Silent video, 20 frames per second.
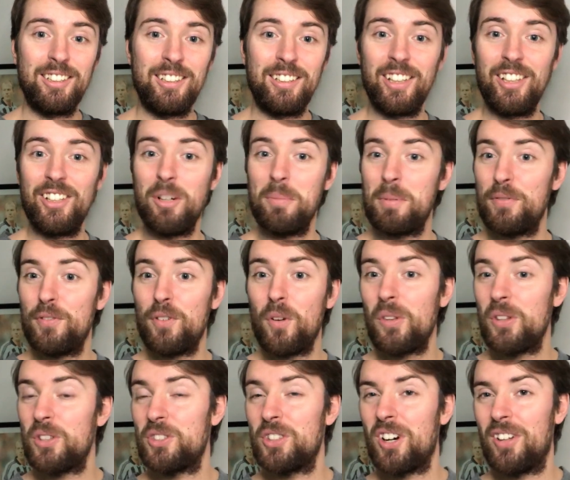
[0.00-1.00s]
you know, before
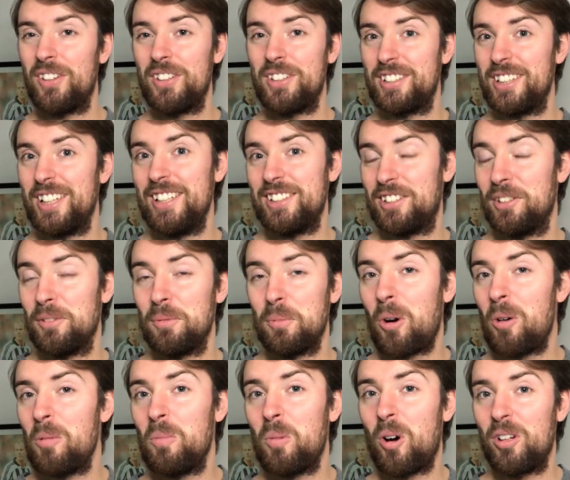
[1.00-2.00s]
the start of the season, a
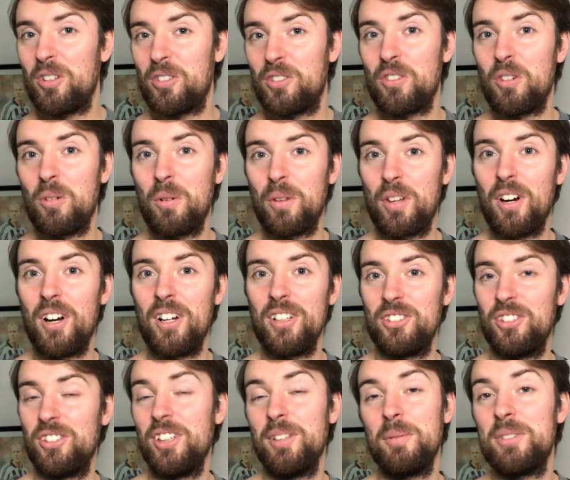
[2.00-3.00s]
1-1 draw with
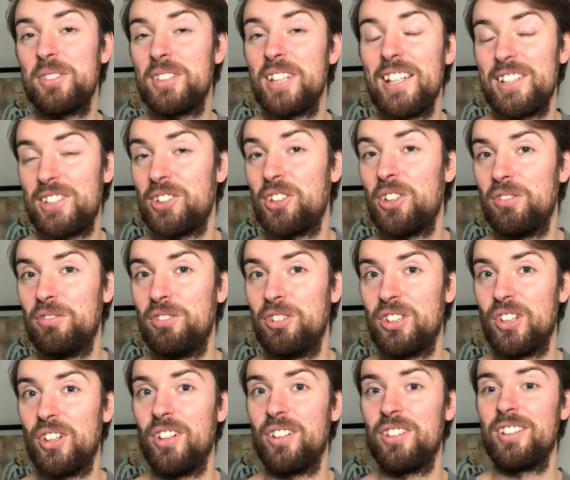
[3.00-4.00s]
Arsenal, you would say, is a good
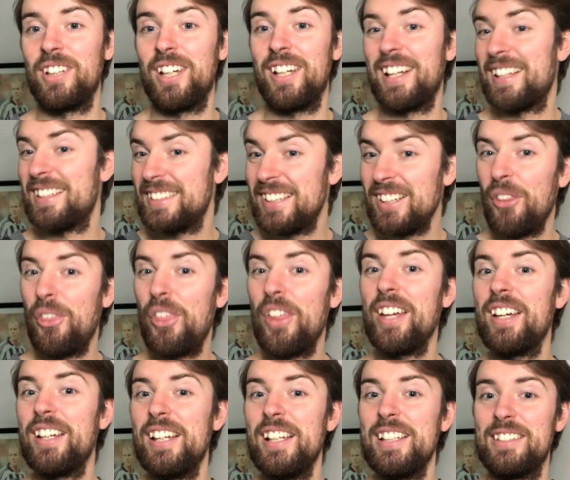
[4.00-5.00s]
result. And I still think
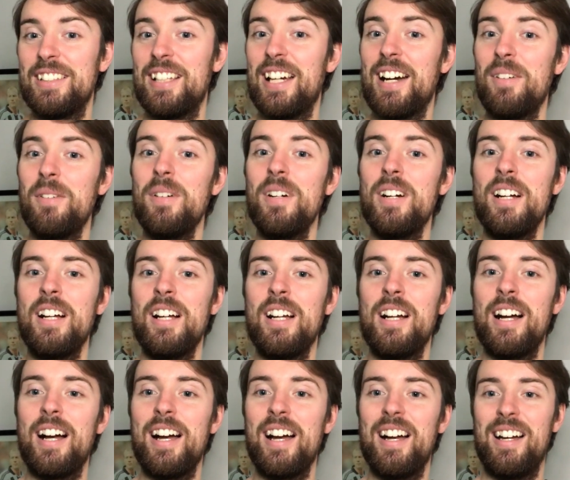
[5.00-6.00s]
it is now.
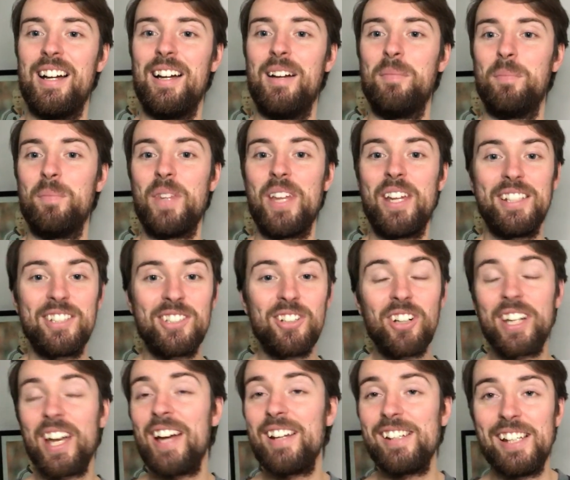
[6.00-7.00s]
And it's not
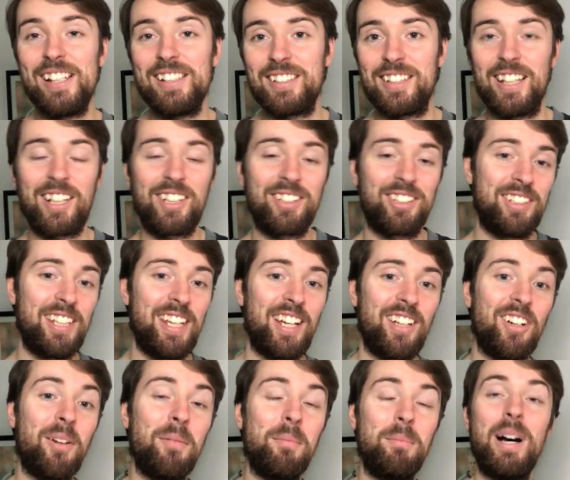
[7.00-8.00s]
getting easier because they're taking
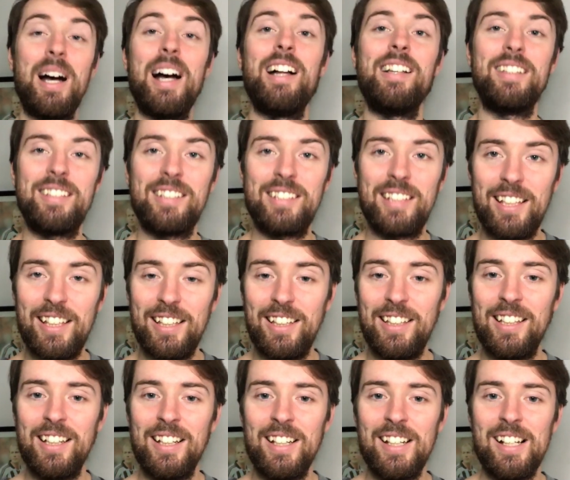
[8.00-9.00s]
on Man
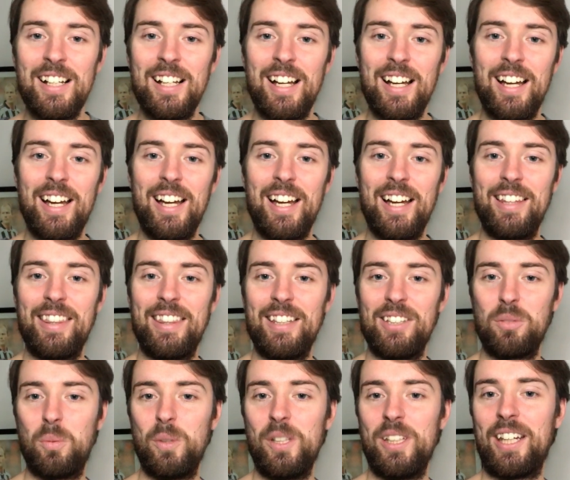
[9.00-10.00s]
City
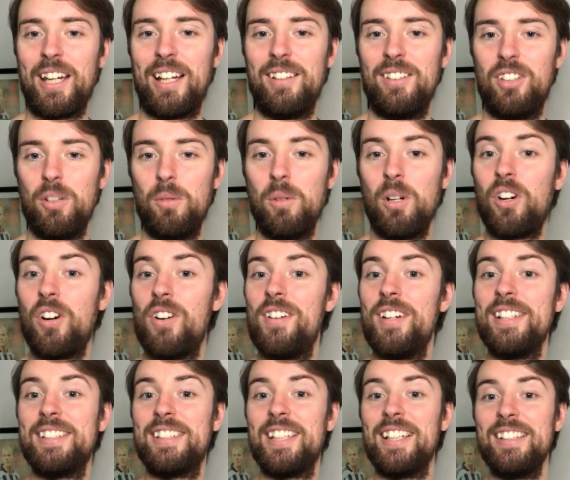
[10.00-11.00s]
this weekend, who are currently
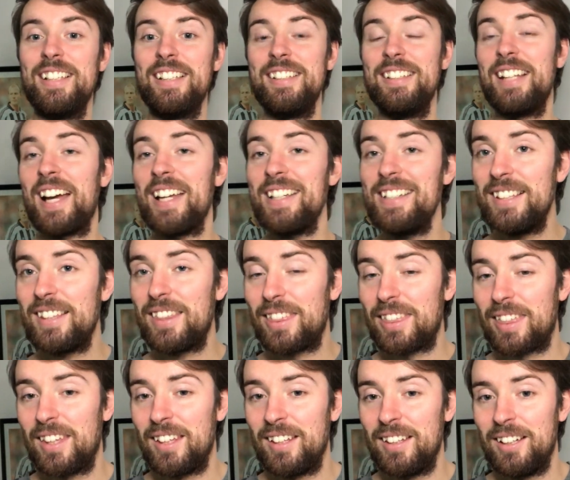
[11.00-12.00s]
sitting in
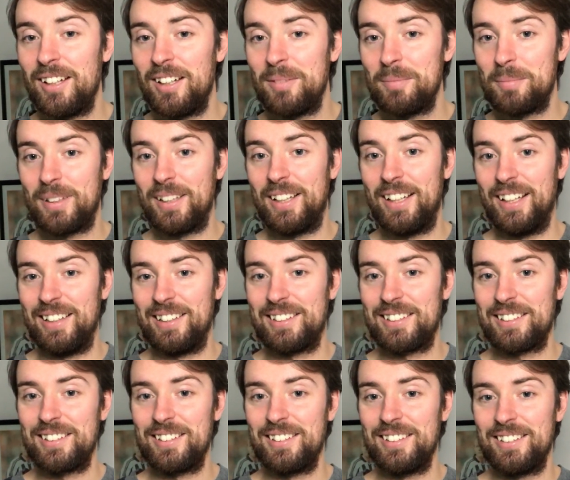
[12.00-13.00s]
ninth place.